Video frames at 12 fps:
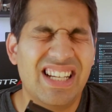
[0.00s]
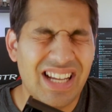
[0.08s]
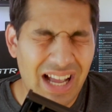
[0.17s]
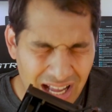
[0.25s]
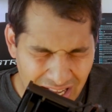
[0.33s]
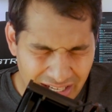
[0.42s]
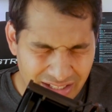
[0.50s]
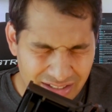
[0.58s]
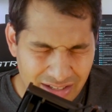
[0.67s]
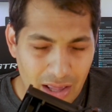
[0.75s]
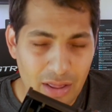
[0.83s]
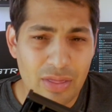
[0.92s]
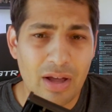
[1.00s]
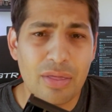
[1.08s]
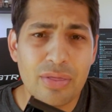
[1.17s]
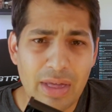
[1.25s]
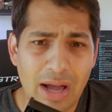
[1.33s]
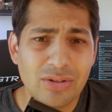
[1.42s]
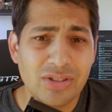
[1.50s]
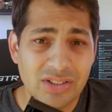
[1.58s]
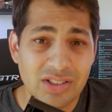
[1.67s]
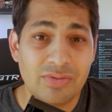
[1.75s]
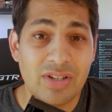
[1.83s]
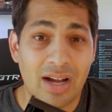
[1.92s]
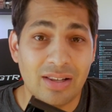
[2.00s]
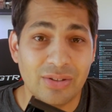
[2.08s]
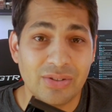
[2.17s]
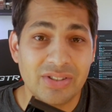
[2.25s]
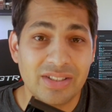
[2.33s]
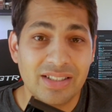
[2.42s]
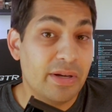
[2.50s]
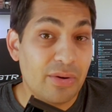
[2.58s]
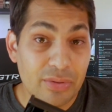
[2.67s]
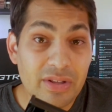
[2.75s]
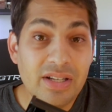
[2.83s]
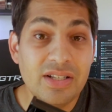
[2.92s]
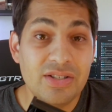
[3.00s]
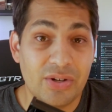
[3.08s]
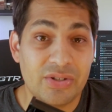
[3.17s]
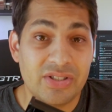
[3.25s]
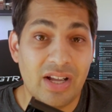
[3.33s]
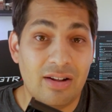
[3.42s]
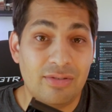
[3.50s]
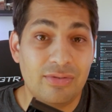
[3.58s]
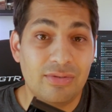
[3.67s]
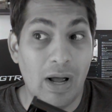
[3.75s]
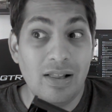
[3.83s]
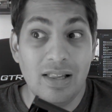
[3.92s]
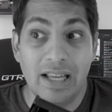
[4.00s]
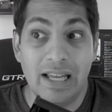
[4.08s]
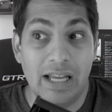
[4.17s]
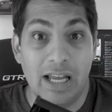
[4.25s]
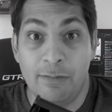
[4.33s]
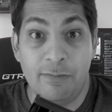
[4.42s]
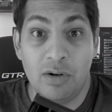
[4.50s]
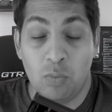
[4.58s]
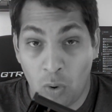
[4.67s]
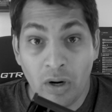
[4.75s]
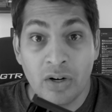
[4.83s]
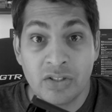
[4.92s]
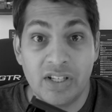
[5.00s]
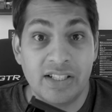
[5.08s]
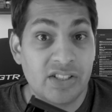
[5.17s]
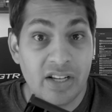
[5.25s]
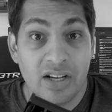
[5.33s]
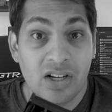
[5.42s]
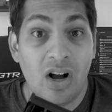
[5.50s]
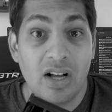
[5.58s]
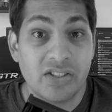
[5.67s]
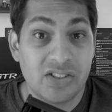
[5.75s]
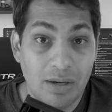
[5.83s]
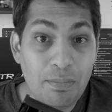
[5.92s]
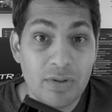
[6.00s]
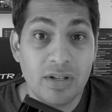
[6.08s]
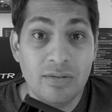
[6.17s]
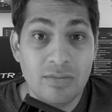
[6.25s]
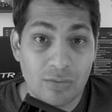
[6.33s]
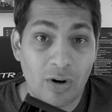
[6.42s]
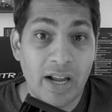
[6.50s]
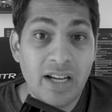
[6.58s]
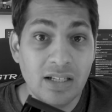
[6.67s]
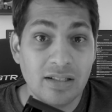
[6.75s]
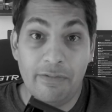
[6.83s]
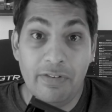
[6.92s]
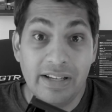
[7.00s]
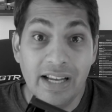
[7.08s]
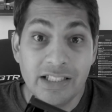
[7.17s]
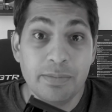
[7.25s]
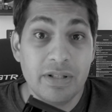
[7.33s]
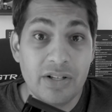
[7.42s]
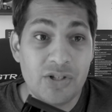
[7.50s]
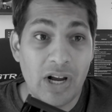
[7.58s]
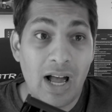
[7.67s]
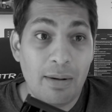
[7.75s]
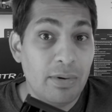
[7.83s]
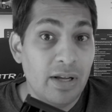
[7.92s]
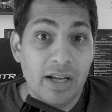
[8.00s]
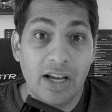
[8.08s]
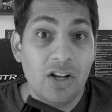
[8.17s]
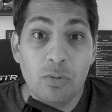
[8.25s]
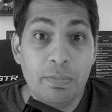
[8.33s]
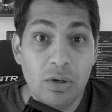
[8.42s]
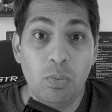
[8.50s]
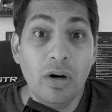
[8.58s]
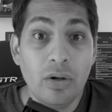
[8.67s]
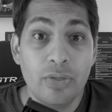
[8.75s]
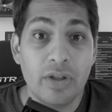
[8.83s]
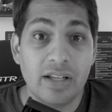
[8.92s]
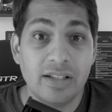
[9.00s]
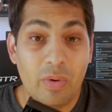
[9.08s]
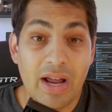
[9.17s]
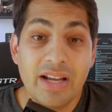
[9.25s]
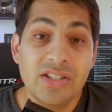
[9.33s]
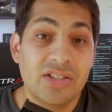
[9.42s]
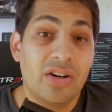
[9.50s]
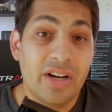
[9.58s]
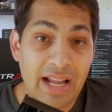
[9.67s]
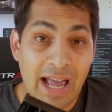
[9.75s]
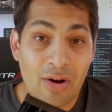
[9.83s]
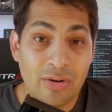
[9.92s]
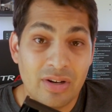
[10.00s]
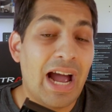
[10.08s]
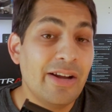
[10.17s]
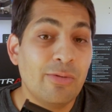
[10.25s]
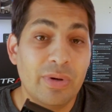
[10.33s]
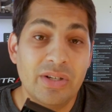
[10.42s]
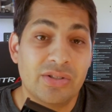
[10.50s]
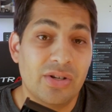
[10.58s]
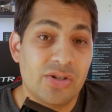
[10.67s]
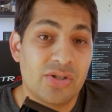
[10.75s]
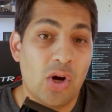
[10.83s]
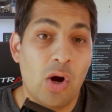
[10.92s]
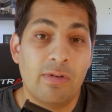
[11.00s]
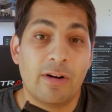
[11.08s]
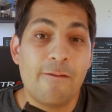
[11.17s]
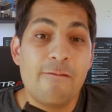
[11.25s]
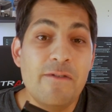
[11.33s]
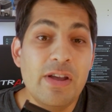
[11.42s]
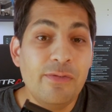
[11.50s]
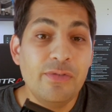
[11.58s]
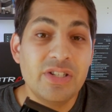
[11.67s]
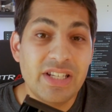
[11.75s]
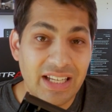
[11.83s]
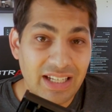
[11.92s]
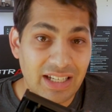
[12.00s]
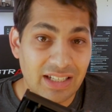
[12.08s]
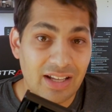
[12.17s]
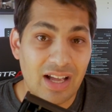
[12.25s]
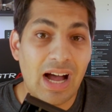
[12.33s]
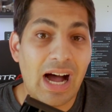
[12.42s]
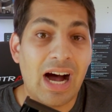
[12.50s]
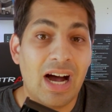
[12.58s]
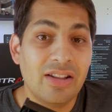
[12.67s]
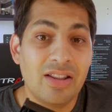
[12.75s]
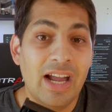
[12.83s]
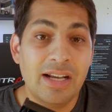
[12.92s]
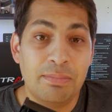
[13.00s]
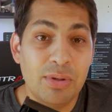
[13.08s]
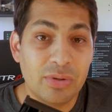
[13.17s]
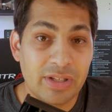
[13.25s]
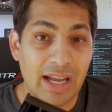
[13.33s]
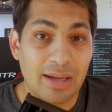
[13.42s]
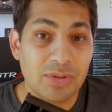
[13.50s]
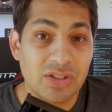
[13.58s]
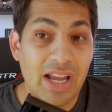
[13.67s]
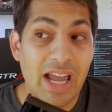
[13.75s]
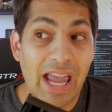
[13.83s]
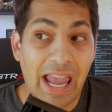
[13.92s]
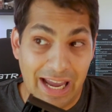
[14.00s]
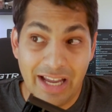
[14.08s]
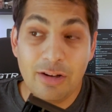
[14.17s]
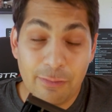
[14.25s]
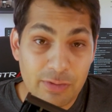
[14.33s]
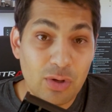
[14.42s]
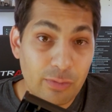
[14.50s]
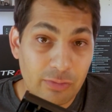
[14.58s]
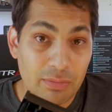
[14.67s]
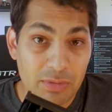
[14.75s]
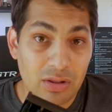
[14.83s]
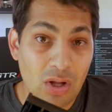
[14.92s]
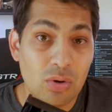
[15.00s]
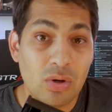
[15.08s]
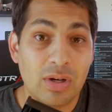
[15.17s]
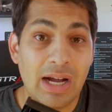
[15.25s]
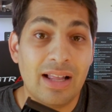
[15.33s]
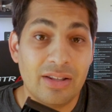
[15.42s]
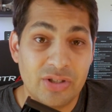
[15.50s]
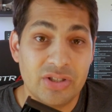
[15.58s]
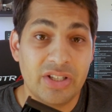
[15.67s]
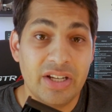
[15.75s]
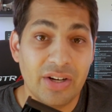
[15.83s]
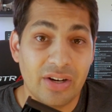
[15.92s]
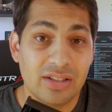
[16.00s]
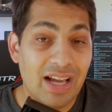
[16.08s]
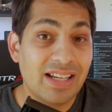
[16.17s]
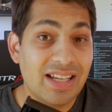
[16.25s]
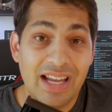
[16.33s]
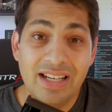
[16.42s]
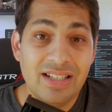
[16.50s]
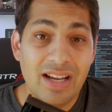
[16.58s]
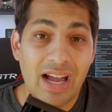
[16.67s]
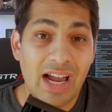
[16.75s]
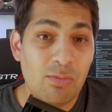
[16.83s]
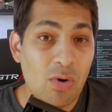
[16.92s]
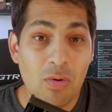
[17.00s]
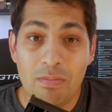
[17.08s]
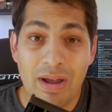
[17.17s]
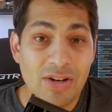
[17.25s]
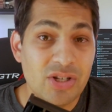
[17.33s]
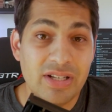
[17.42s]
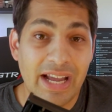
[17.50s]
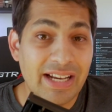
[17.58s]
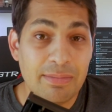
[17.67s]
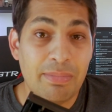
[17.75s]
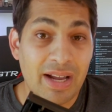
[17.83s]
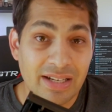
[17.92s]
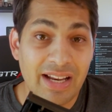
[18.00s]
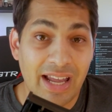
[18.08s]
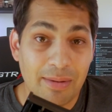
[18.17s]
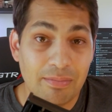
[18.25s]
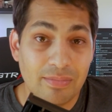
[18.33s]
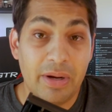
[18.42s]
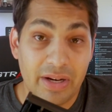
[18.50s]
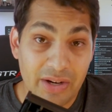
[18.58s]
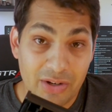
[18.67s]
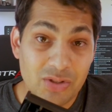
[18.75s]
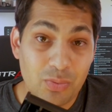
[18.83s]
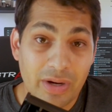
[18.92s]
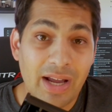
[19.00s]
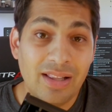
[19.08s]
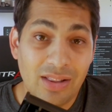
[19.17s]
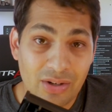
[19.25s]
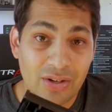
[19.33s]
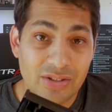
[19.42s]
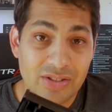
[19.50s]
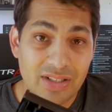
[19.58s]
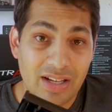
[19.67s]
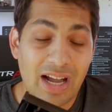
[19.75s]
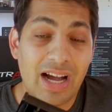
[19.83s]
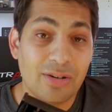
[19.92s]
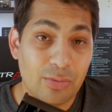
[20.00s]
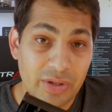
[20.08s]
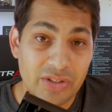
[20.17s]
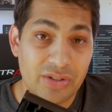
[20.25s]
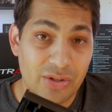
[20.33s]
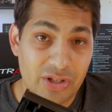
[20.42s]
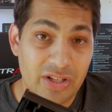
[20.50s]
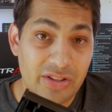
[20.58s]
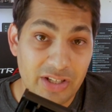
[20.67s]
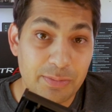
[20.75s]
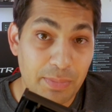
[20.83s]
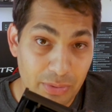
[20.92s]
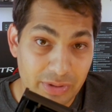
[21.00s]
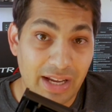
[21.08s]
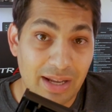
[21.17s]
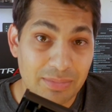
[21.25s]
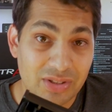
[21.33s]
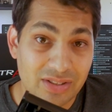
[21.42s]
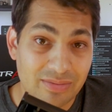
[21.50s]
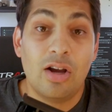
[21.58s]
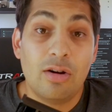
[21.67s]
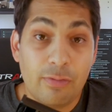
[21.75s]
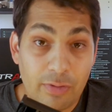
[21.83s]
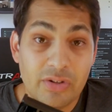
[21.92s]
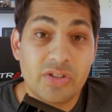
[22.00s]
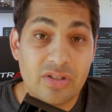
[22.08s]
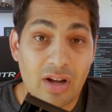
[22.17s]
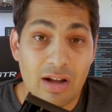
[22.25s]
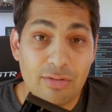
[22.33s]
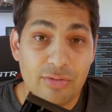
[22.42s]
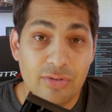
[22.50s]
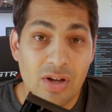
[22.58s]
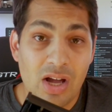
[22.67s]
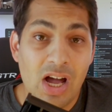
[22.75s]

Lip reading: God, the thousands of dollars. But you're thinking to yourself, well, if it works, it's gonna cost something, right? If it gets me the job, it'll be worth it. When I started out, I researched over 15 online boot camps and a few from the local colleges here. Again, I won't mention any by name, but here's what I learned on researching these boot camps. First off,